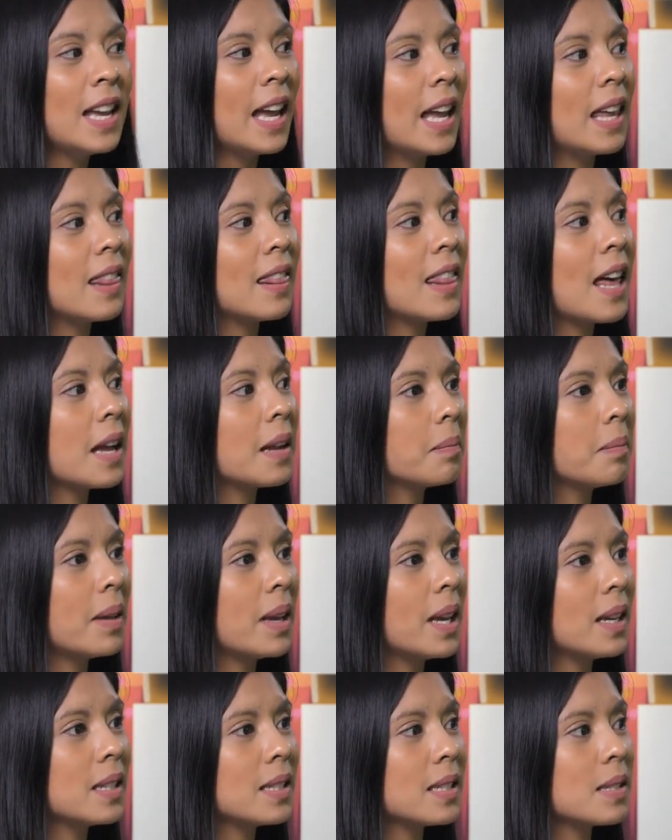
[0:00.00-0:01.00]
And that
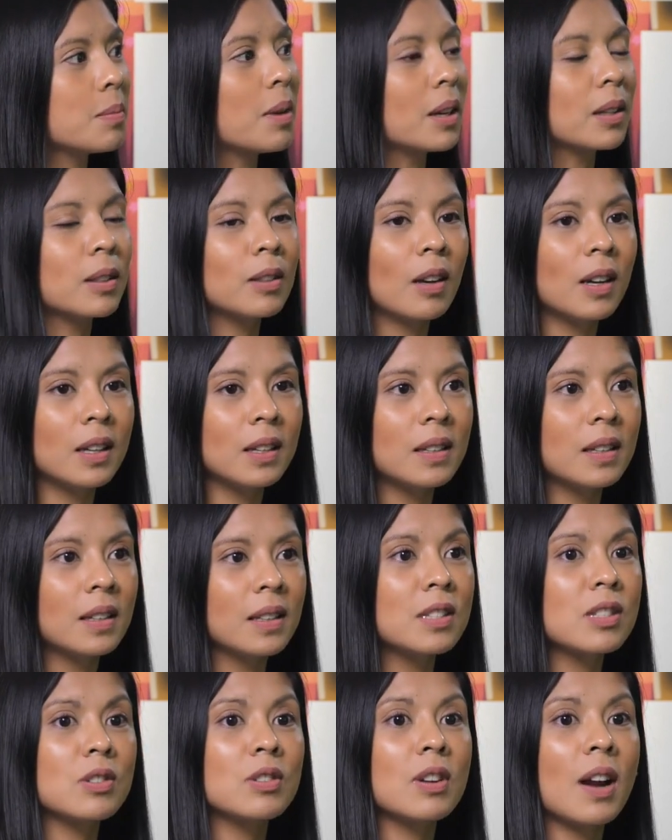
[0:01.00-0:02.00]
makes
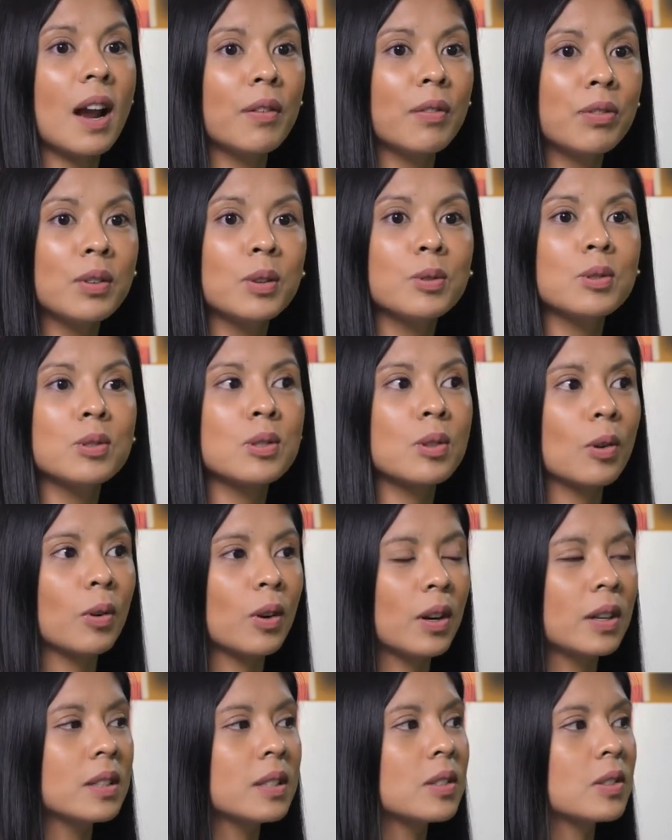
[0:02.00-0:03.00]
McDonald's drive-thru
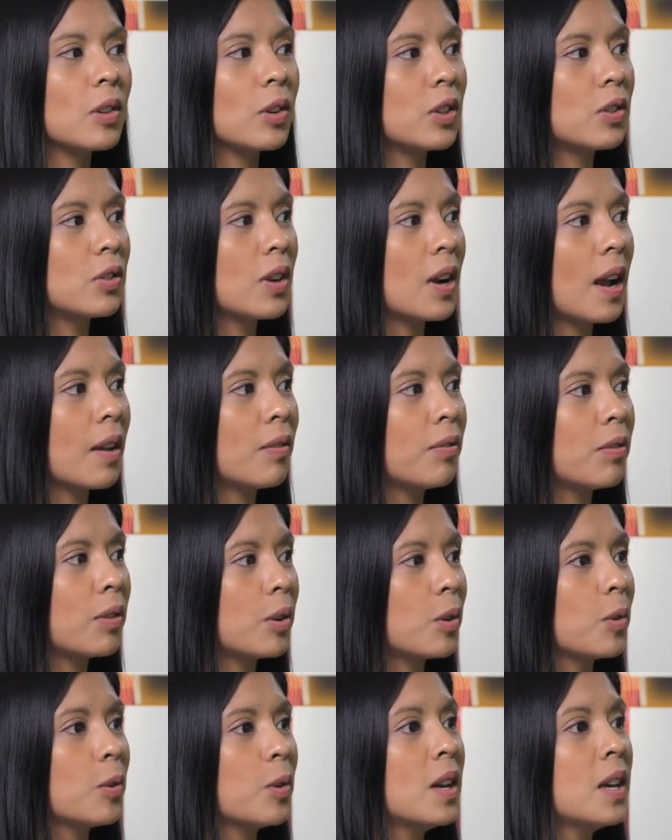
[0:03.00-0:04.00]
stores or
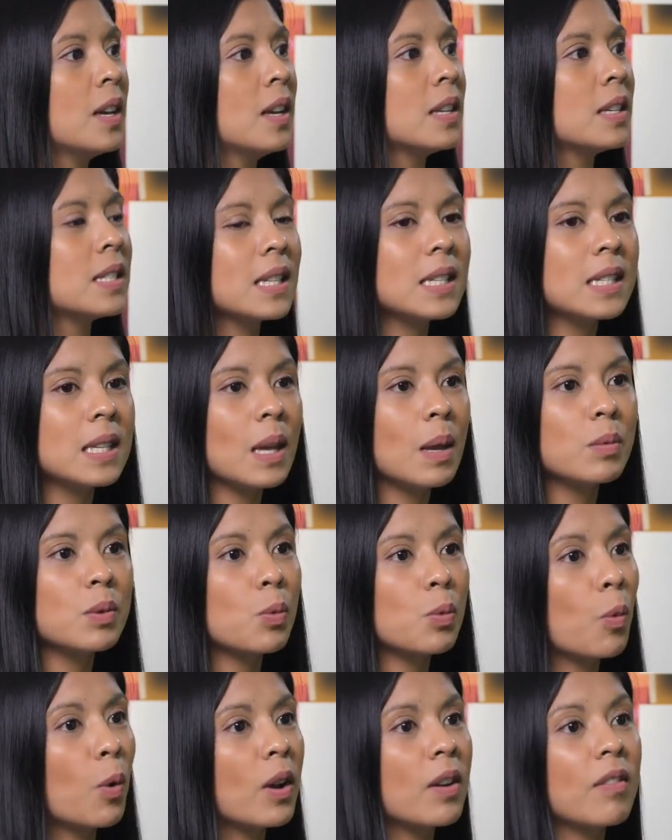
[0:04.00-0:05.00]
drive-thru
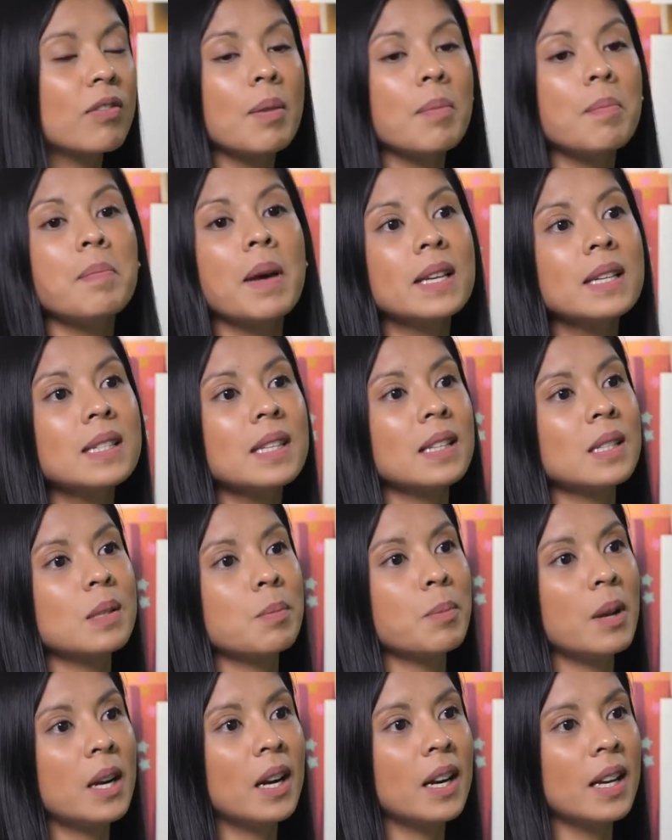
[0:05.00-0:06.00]
systems one of the best
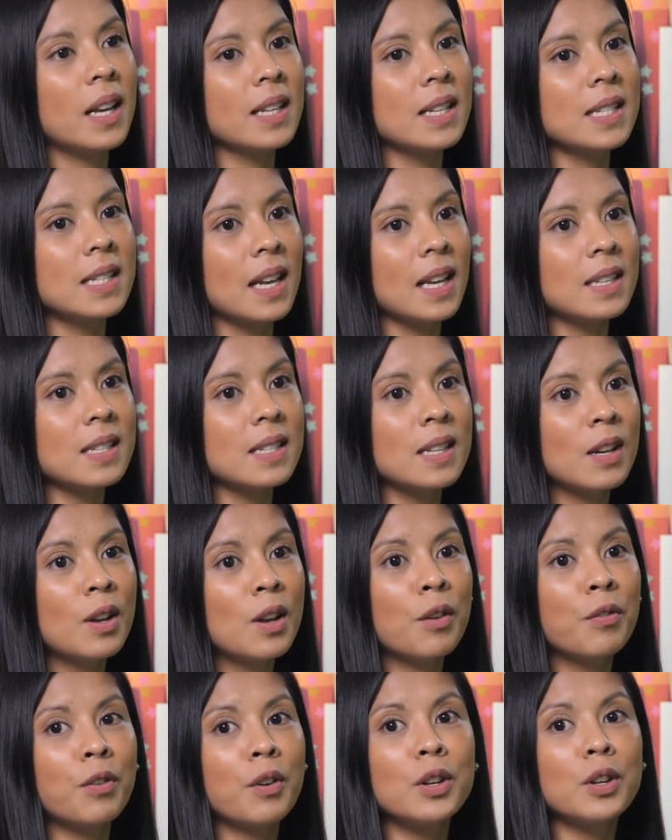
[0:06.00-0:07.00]
experiences
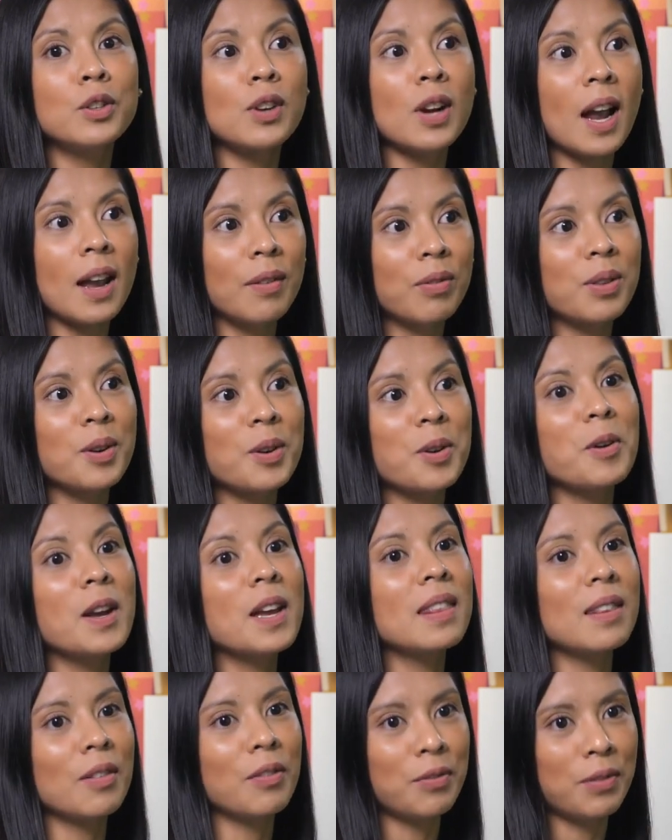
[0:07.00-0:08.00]
for drive-thru
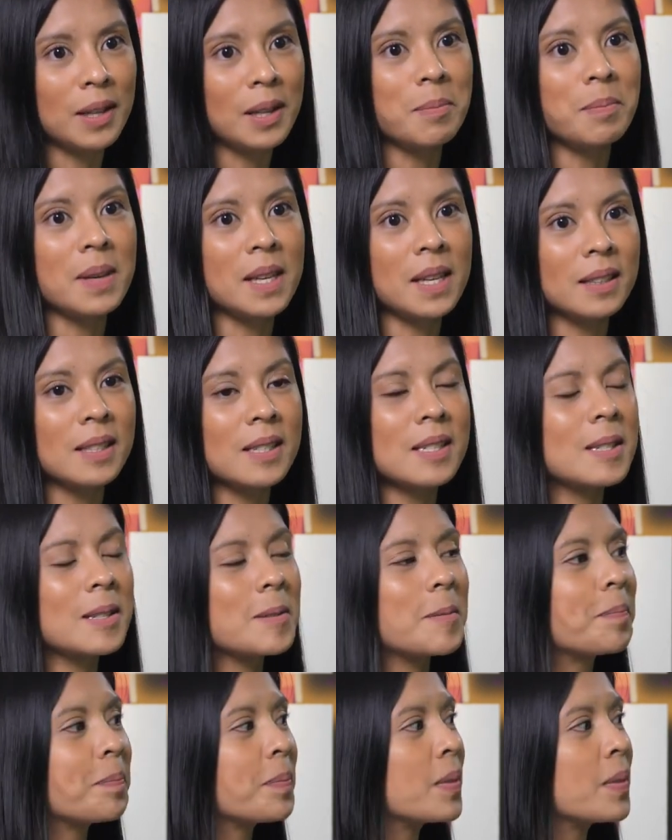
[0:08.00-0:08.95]
in the Philippines.